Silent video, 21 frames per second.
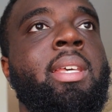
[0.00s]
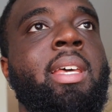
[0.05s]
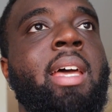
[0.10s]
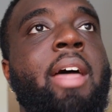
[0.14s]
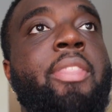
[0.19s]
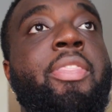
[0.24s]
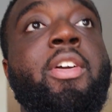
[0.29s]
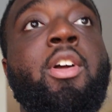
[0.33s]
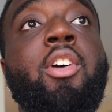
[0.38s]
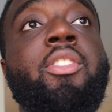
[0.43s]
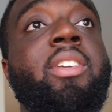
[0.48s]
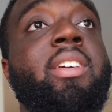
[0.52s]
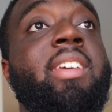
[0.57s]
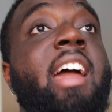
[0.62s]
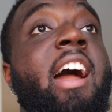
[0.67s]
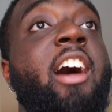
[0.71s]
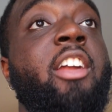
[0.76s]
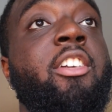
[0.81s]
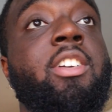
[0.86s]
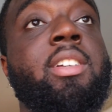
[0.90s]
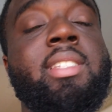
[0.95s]
I think on the
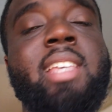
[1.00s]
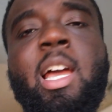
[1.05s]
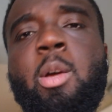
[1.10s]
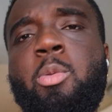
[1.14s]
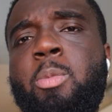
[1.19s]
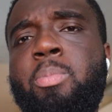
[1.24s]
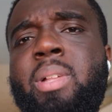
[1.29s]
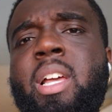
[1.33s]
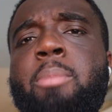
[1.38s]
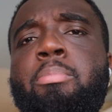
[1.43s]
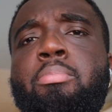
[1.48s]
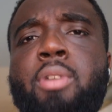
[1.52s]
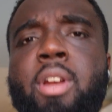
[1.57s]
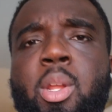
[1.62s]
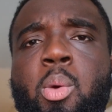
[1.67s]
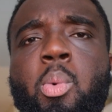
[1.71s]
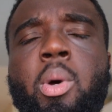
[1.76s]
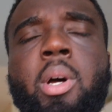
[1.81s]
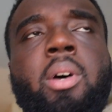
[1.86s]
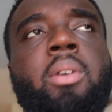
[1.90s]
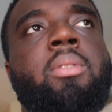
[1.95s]
counterattack, we played pretty
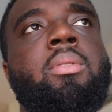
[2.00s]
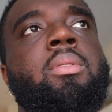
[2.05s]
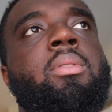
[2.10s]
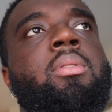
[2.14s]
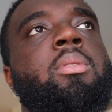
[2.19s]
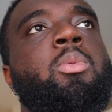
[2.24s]
well.